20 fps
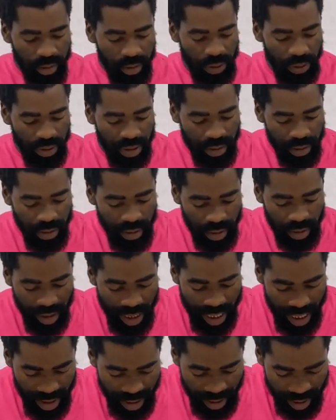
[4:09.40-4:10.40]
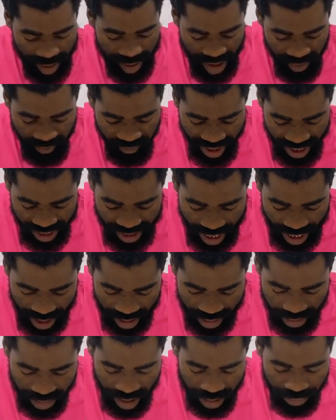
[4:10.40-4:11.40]
Good. Then the Venn
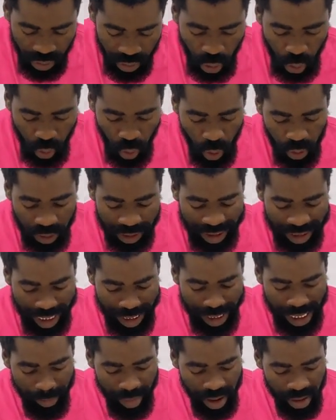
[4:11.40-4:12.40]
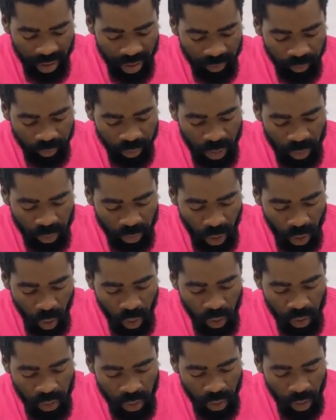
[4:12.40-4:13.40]
diagram shows the number of people
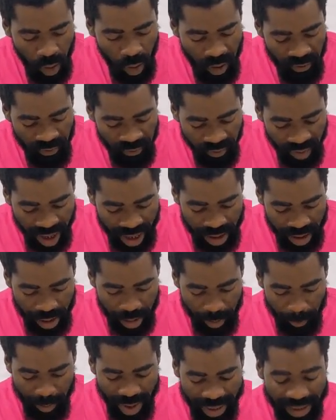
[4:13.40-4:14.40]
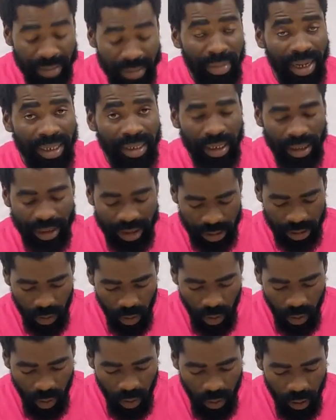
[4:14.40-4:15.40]
who offer mathematics
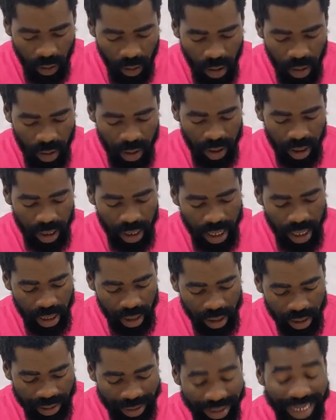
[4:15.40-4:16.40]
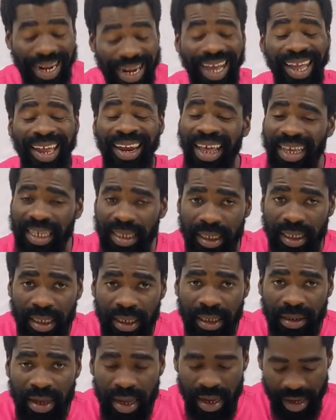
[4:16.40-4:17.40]
or English in a
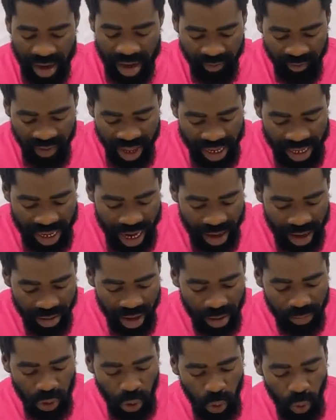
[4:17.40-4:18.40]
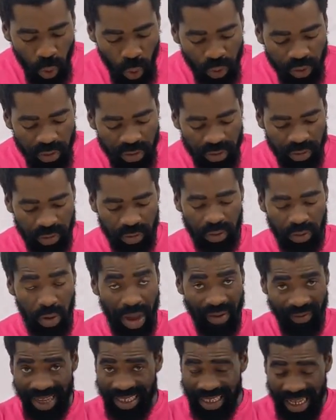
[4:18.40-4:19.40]
class. The Venn diagram shows. So
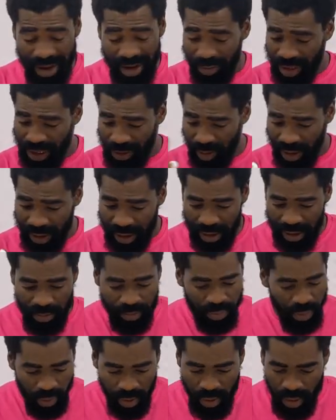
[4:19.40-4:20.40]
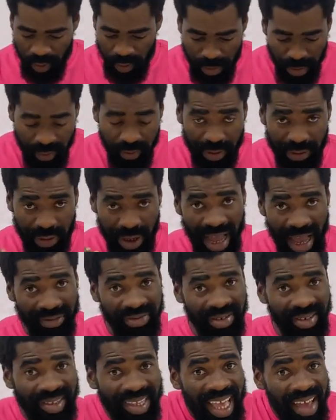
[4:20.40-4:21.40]
I've answered the question one. Simple. We move on. So you
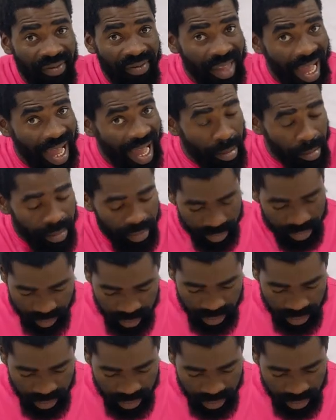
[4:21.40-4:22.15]
have saved time.